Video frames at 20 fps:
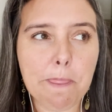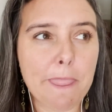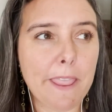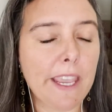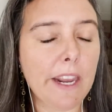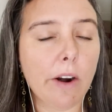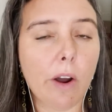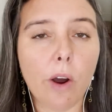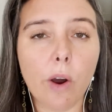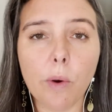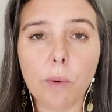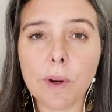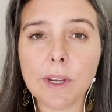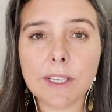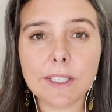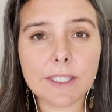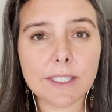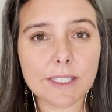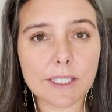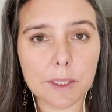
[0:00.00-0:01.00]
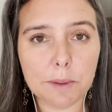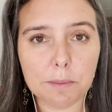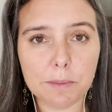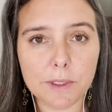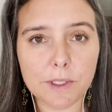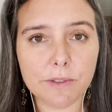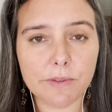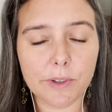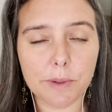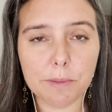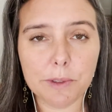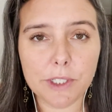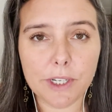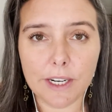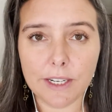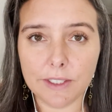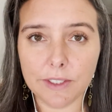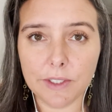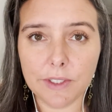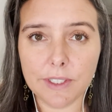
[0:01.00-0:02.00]
It always stems from
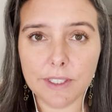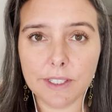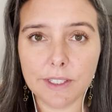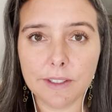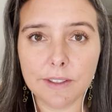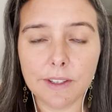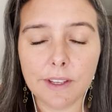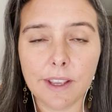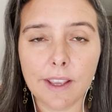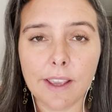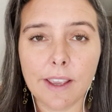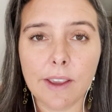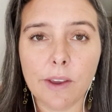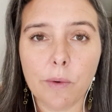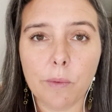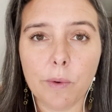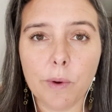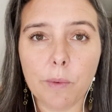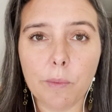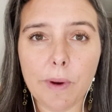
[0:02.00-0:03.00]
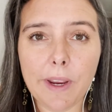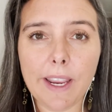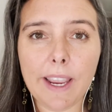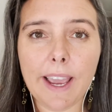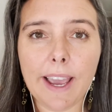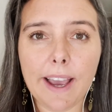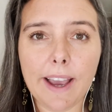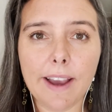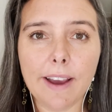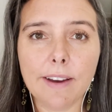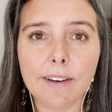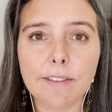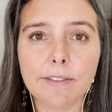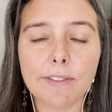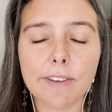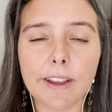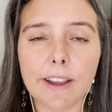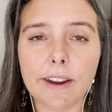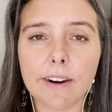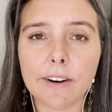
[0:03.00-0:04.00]
childhood. When we
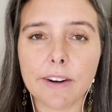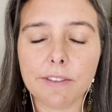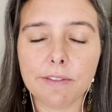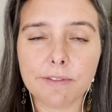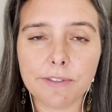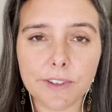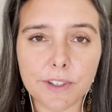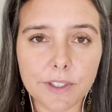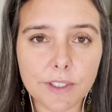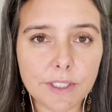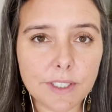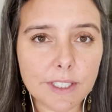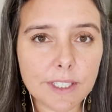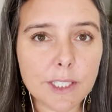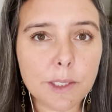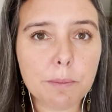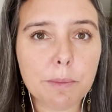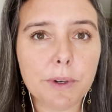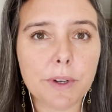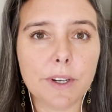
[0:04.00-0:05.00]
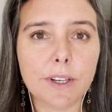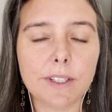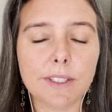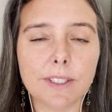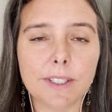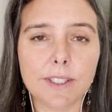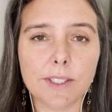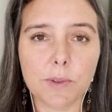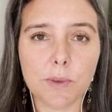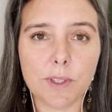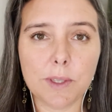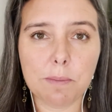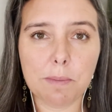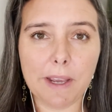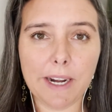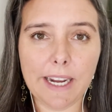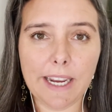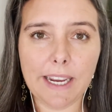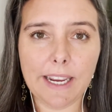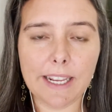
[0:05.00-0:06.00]
have our first experiences with
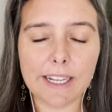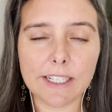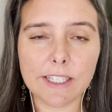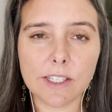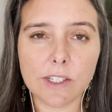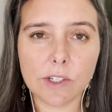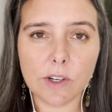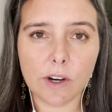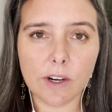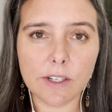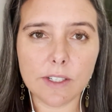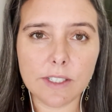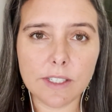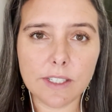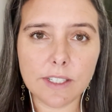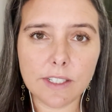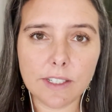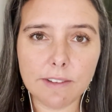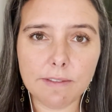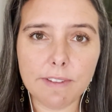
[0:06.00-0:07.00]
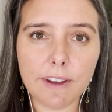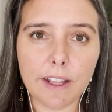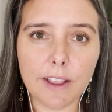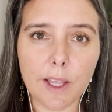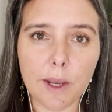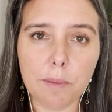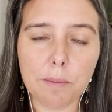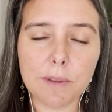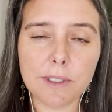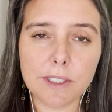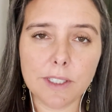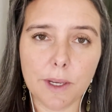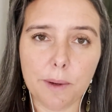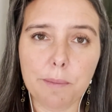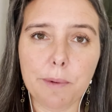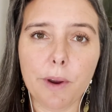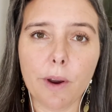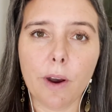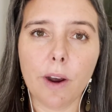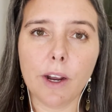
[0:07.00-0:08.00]
money, it starts to develop
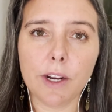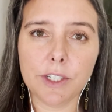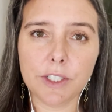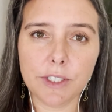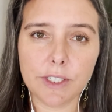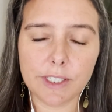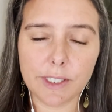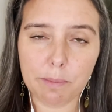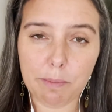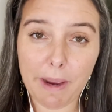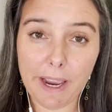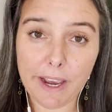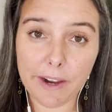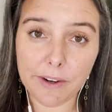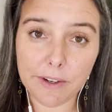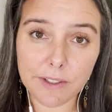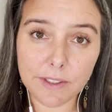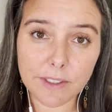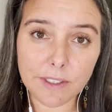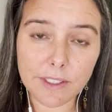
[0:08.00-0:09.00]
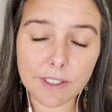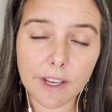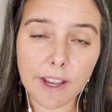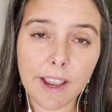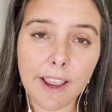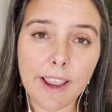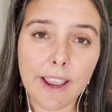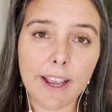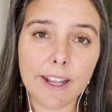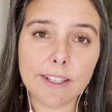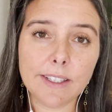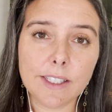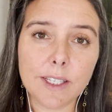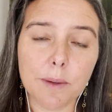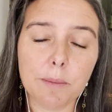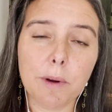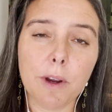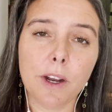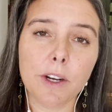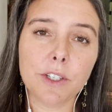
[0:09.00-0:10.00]
subconscious patterns and
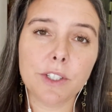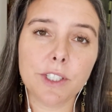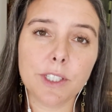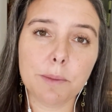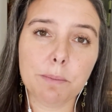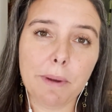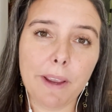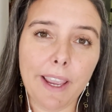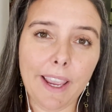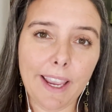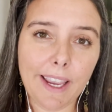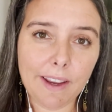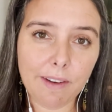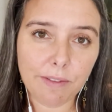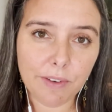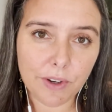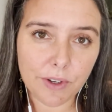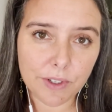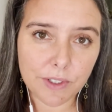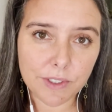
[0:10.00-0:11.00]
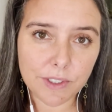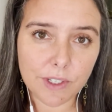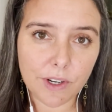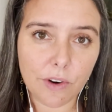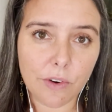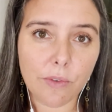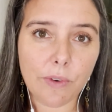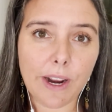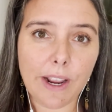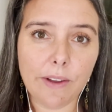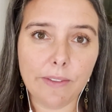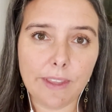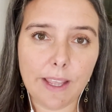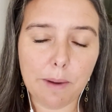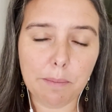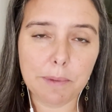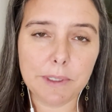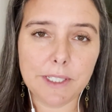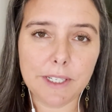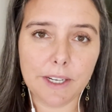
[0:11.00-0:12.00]
subconscious behaviors around
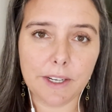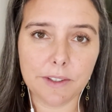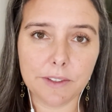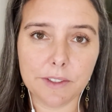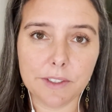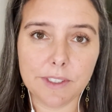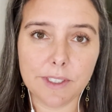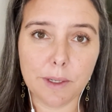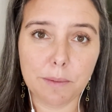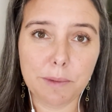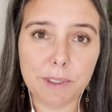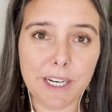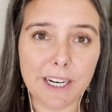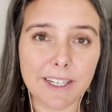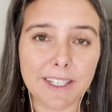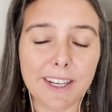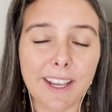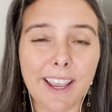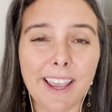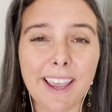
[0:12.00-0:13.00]
that particular subject.